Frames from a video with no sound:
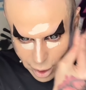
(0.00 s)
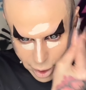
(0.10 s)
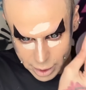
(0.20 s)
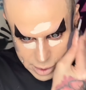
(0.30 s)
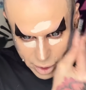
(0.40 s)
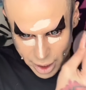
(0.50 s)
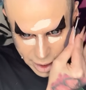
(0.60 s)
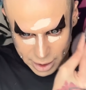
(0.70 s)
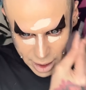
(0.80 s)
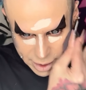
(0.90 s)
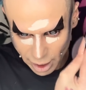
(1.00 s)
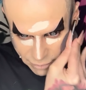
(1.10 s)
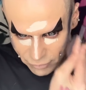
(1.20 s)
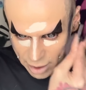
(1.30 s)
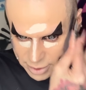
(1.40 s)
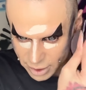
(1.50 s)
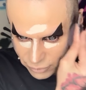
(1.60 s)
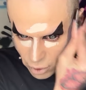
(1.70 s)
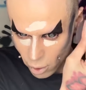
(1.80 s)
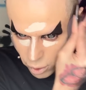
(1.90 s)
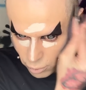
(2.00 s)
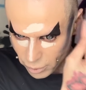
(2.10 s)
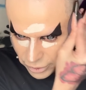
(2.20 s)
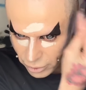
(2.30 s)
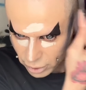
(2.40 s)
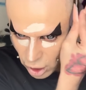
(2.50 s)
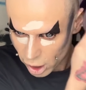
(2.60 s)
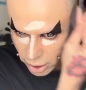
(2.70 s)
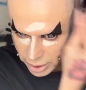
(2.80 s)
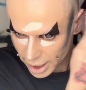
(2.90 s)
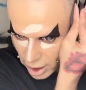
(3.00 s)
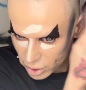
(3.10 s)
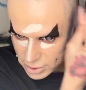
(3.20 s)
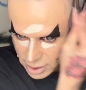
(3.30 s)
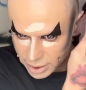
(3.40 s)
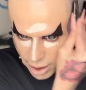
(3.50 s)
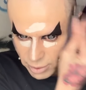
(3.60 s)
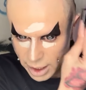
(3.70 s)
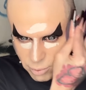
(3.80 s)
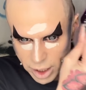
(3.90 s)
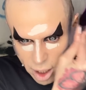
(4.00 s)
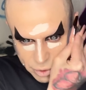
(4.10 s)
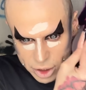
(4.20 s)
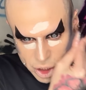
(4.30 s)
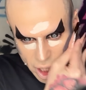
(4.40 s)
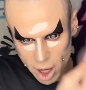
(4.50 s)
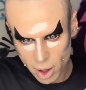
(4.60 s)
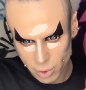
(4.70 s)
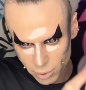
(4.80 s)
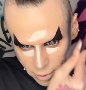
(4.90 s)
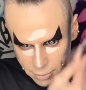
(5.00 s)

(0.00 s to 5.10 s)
Is there anything that I found difficult with long nails? Now, when I went on the show,